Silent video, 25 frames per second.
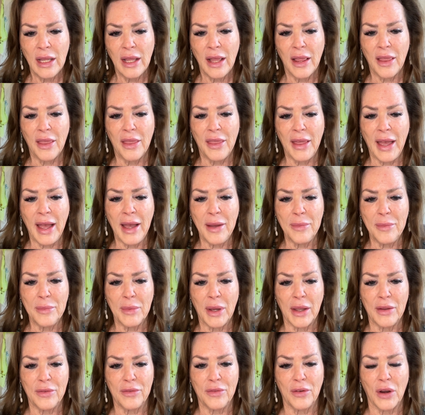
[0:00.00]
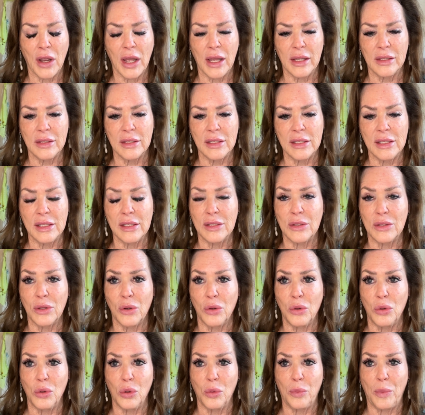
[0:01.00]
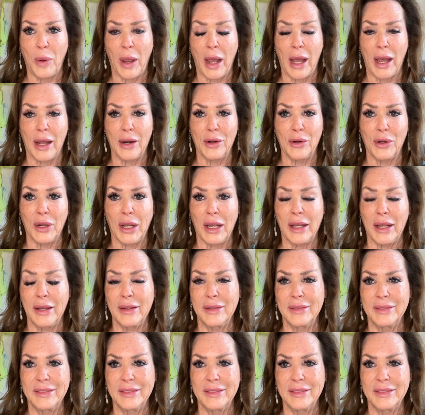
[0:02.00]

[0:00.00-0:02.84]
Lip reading: that, my friends, is old patterning.